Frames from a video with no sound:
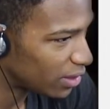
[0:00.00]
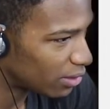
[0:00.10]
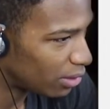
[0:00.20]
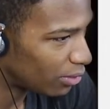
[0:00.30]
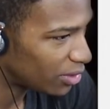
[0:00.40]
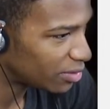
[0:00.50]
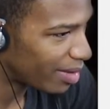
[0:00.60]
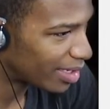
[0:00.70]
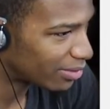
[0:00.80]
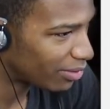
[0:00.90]
here loading
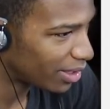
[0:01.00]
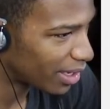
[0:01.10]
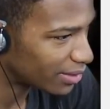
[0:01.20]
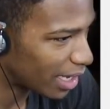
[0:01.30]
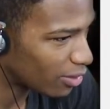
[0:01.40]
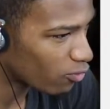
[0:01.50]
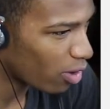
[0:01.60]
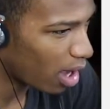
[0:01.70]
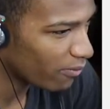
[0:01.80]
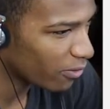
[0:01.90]
Smash 3DS, and the
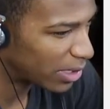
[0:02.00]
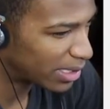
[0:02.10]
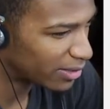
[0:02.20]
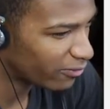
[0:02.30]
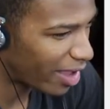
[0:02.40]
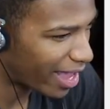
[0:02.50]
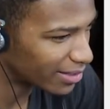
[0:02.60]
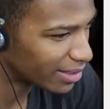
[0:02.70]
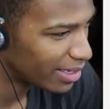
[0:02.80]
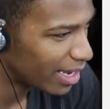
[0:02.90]
ROM version is
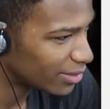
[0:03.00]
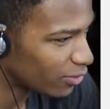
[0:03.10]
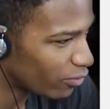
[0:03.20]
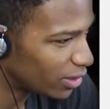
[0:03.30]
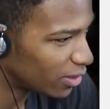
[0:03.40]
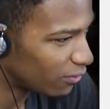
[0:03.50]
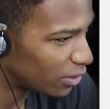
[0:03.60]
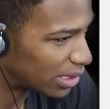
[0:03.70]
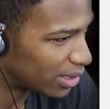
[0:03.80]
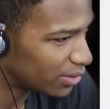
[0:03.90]
fast, as the retail
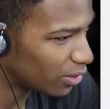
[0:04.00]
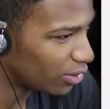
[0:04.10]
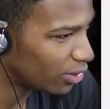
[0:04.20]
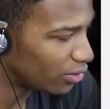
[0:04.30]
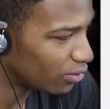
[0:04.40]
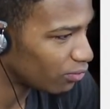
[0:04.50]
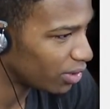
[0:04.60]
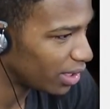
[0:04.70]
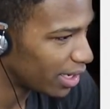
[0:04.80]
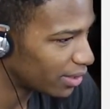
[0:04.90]
version is on a new
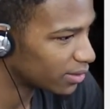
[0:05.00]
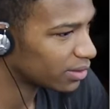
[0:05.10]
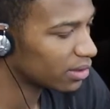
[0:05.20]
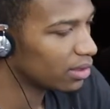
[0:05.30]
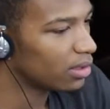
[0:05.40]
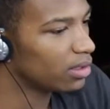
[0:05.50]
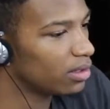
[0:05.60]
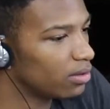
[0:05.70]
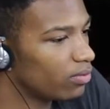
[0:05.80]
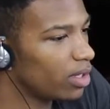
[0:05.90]
3DS.
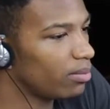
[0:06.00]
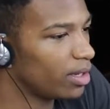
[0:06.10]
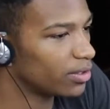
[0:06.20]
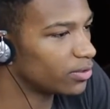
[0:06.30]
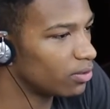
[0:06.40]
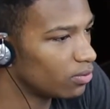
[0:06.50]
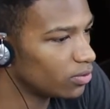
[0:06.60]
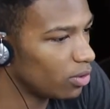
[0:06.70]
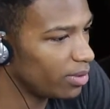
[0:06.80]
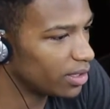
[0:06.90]
Wait a minute, so
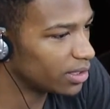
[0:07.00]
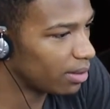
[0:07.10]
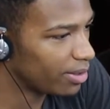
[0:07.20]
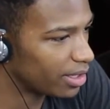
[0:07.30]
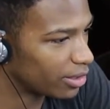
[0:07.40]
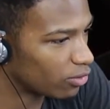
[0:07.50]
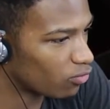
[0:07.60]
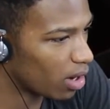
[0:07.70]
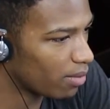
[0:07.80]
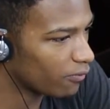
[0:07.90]
you mean to tell me that the ROM